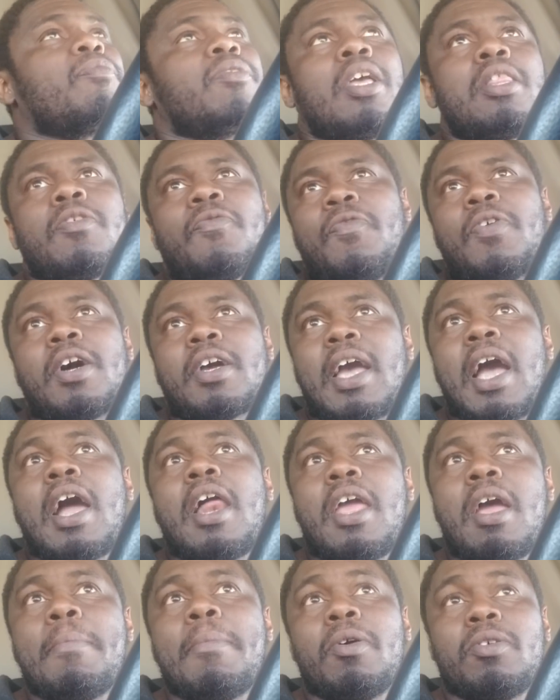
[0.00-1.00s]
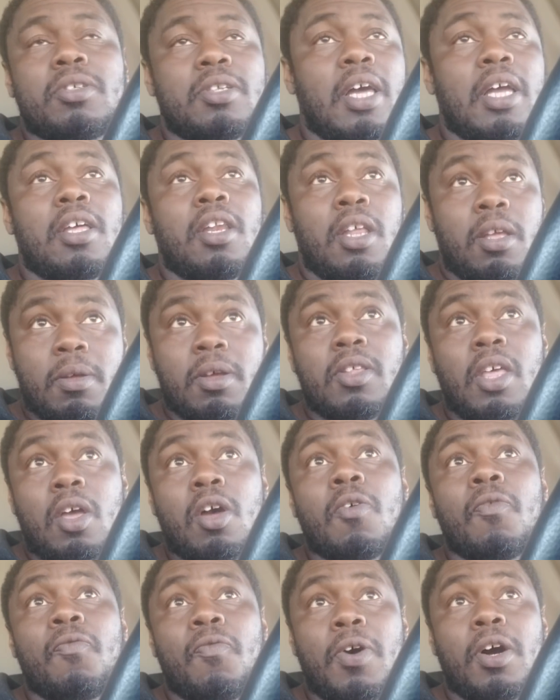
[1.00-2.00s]
get the fuck out of there most likely because they're
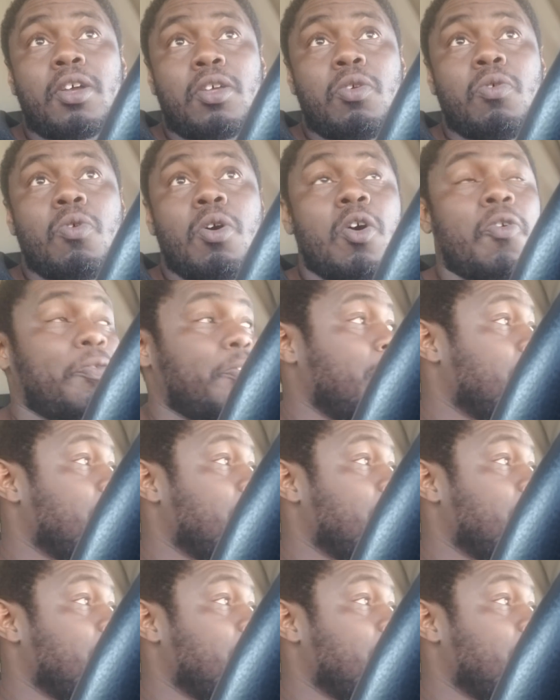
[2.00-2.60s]
gonna fuck you over.